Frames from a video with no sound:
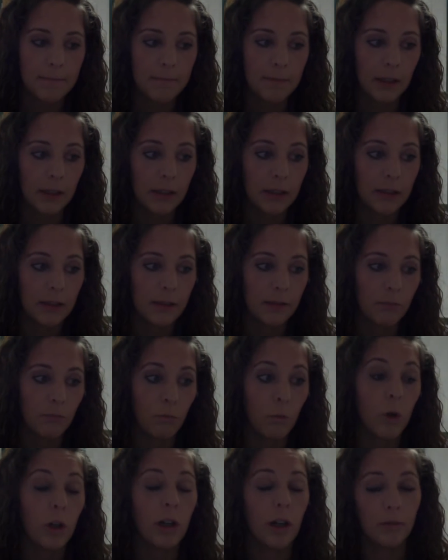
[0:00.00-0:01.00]
he's
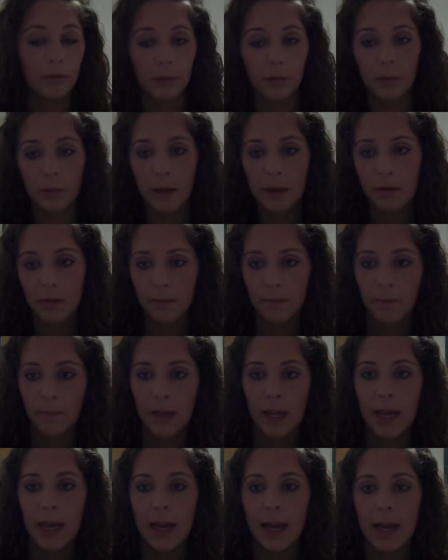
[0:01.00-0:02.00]
more comfortable with.
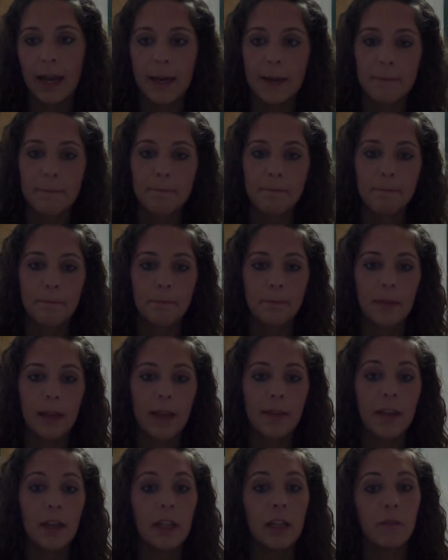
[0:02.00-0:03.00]
And
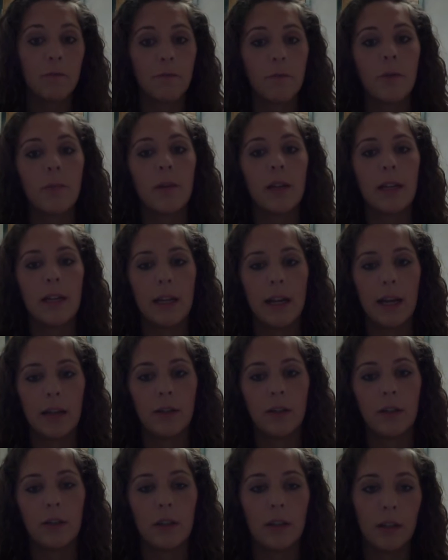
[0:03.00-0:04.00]
then he can formulate an
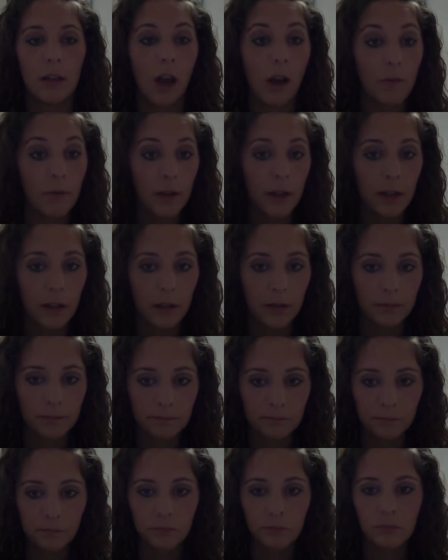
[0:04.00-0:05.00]
answer that he's confident in.
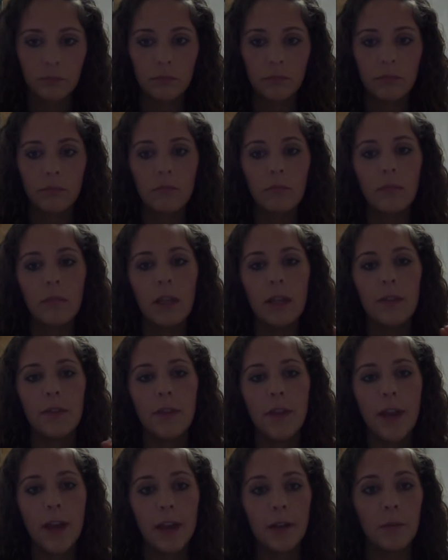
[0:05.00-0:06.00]

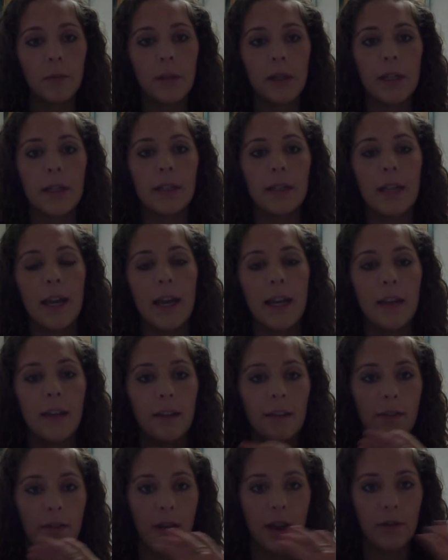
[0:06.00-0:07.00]
Then we
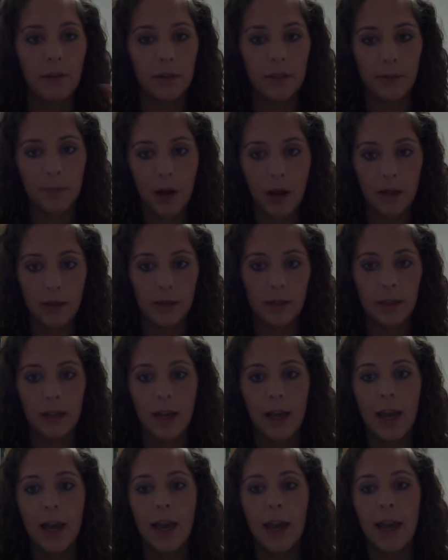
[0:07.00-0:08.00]
take that response
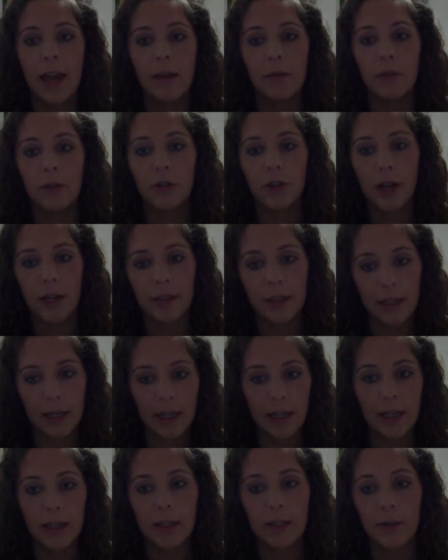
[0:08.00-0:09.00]
and we translate
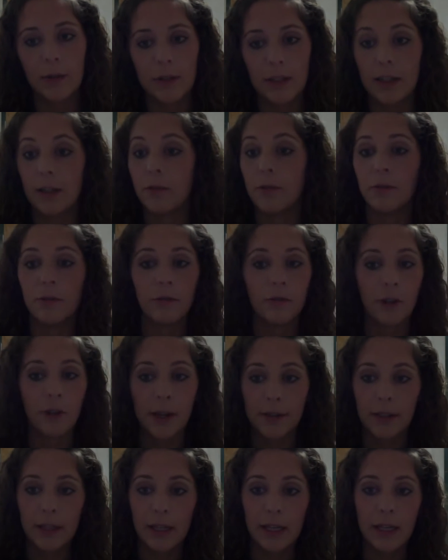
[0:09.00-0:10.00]
it using Google
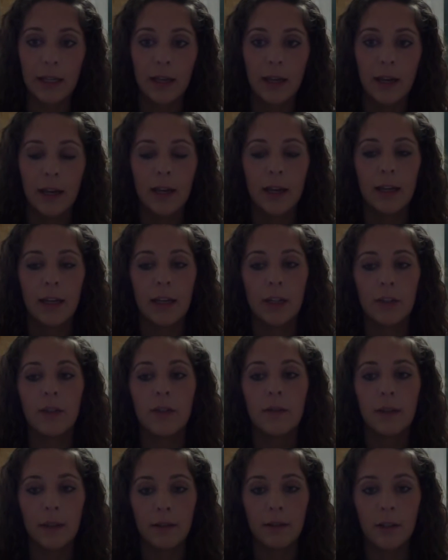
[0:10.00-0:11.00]
Translate
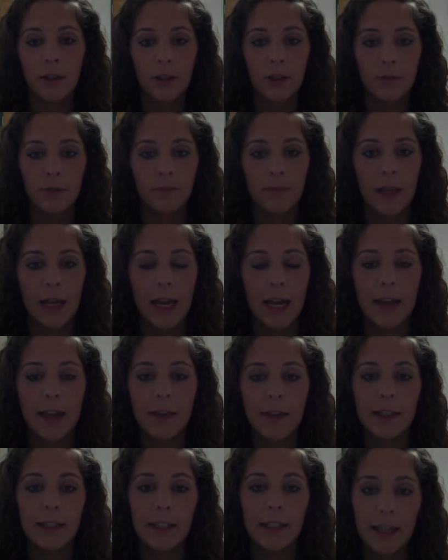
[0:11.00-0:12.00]
into English. And
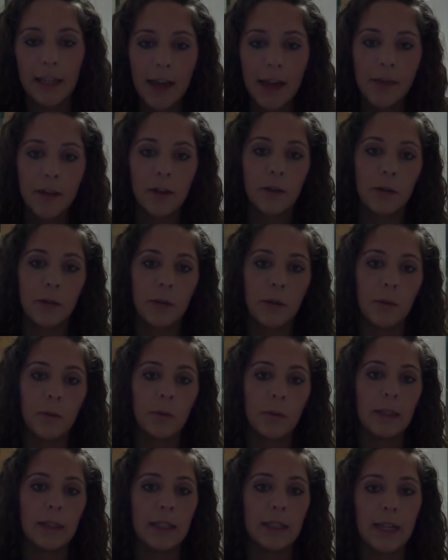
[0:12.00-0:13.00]
then together
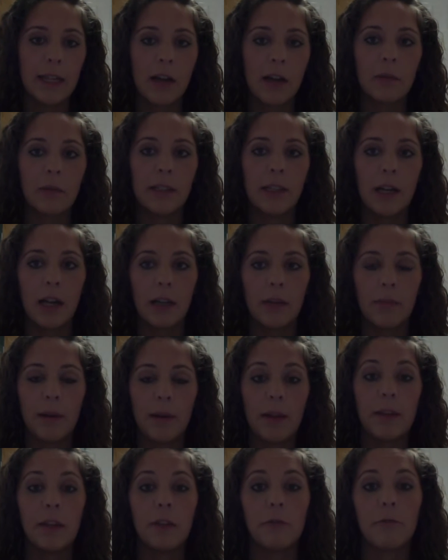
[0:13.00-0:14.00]
we sit down and we talk
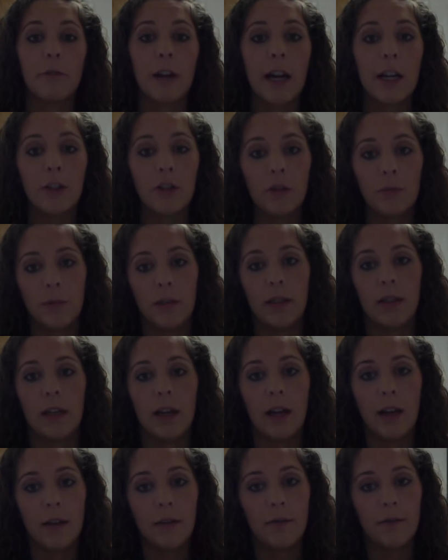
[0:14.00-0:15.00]
about the arrangement
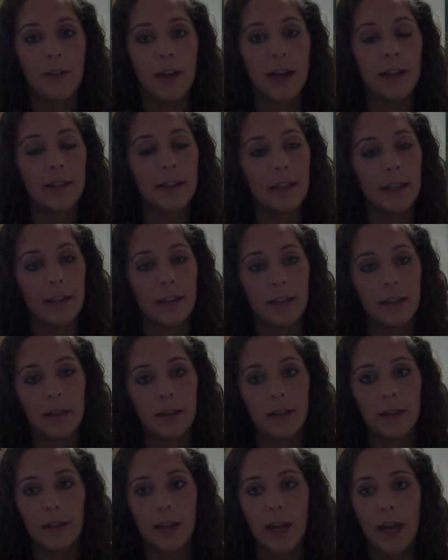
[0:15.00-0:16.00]
of that
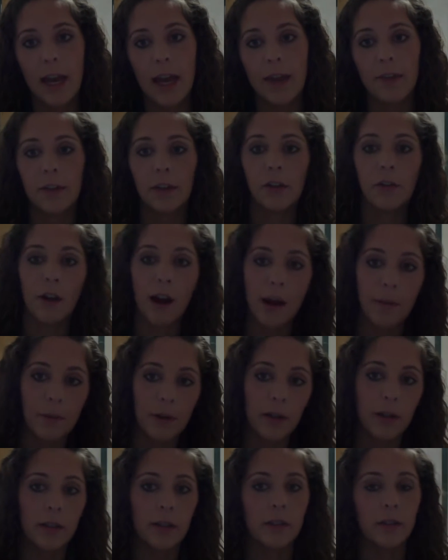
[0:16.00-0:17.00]
sentence and the
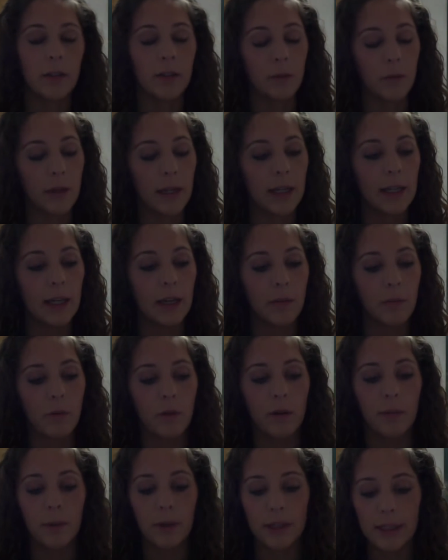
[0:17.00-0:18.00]
grammar, and so we can get a
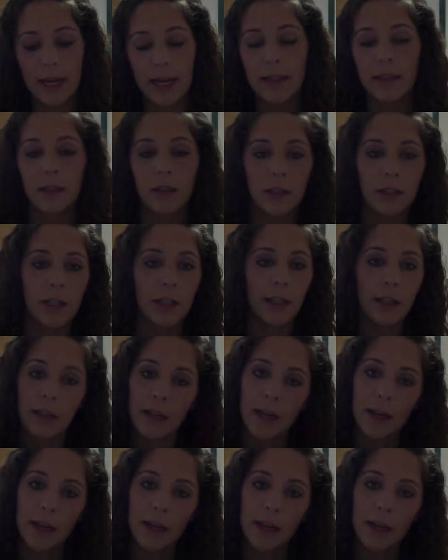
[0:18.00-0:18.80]
more precise and articulate